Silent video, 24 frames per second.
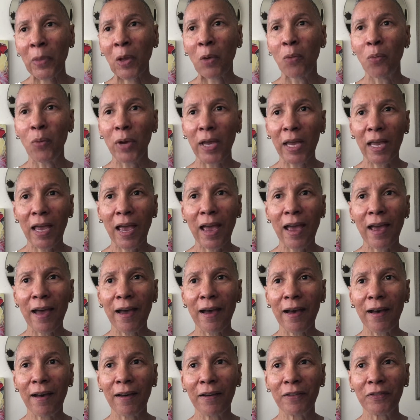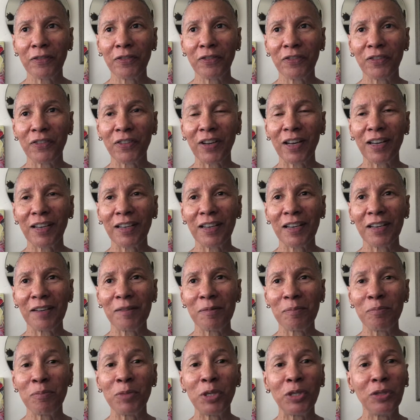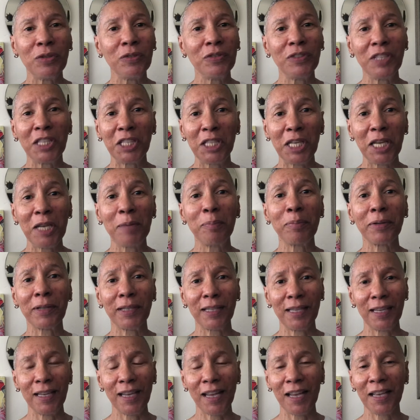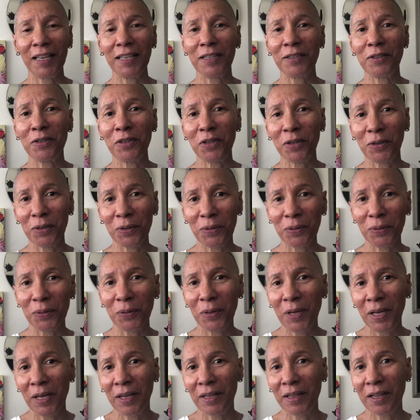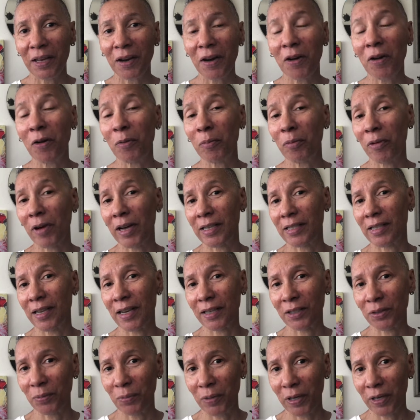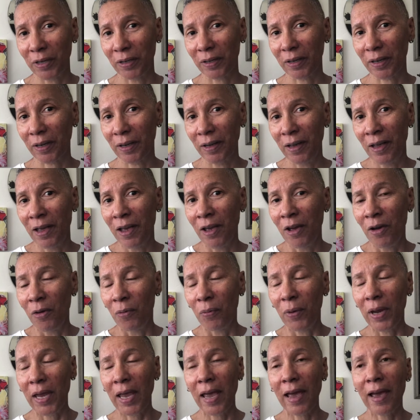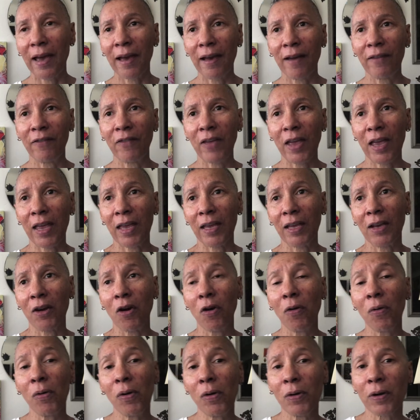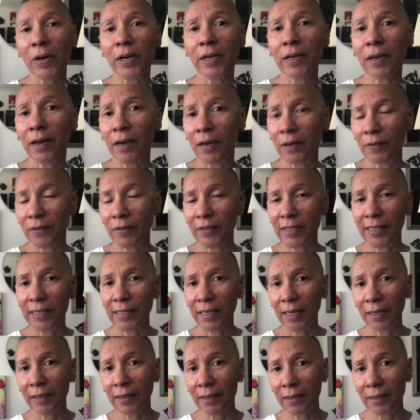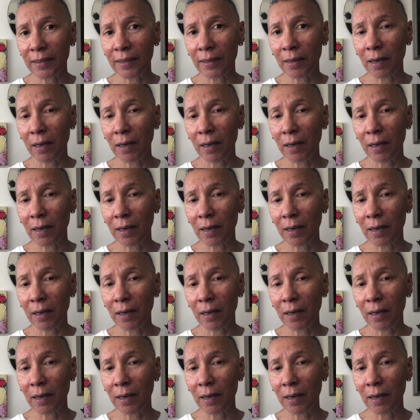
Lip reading: we have moved deeply into the home project work. We have a cohort of six